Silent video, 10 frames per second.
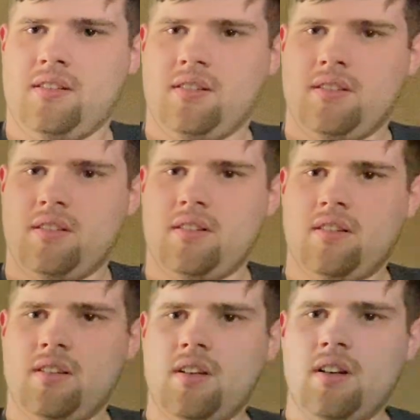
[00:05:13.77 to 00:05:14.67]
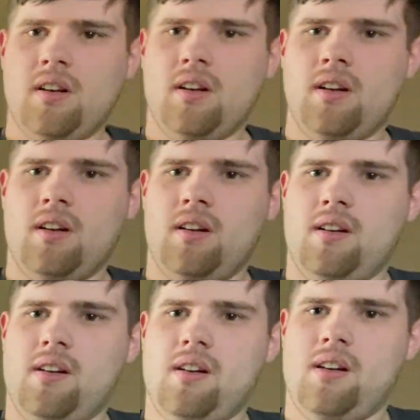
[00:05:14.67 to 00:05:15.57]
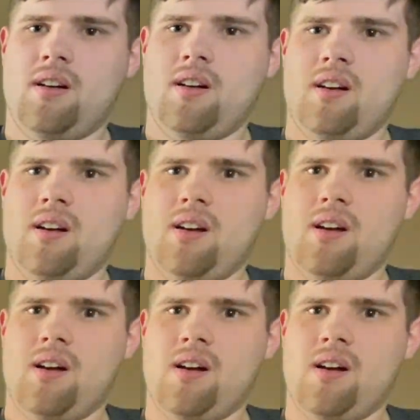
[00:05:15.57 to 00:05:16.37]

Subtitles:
No one is speaking in this clip.